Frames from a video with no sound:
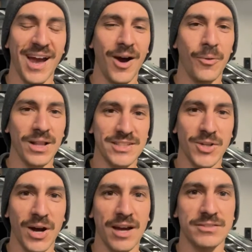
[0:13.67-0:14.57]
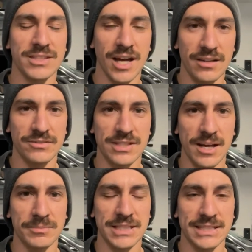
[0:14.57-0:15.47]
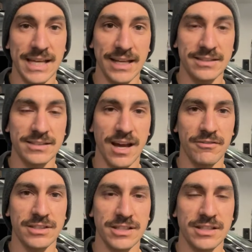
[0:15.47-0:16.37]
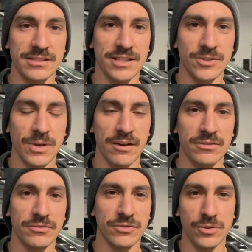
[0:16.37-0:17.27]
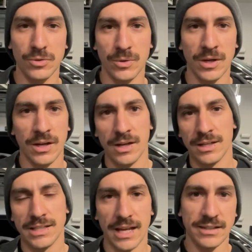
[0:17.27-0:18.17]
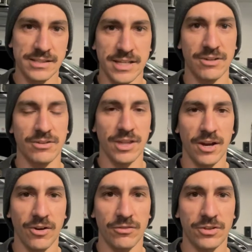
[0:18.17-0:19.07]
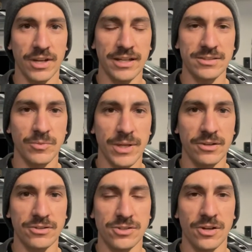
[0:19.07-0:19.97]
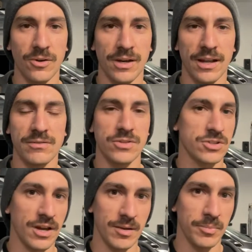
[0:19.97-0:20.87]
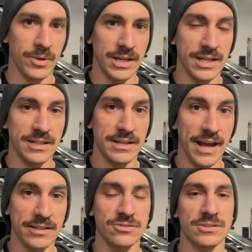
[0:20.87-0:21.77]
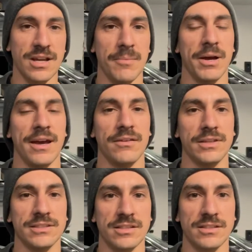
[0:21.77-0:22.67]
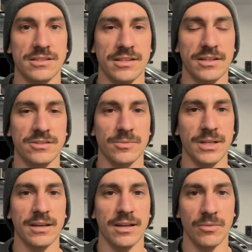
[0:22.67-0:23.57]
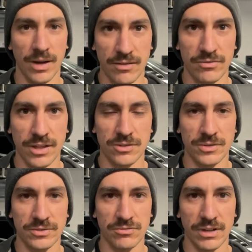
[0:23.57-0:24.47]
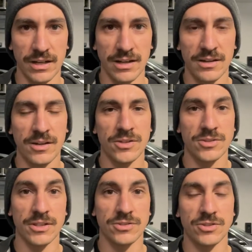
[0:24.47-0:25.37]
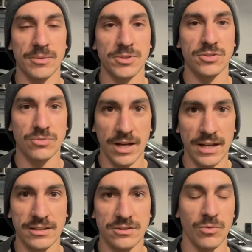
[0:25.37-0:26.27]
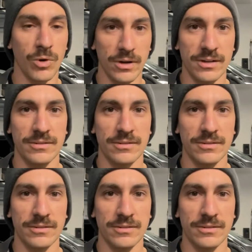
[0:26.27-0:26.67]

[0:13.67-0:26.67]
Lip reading: while I don't have a ton of time today to dive into this, I do have a few days here and there over the next week or so, and I've just got to put any extra time I have into this thing so we can get it ready for that drift event. So let's jump straight into work.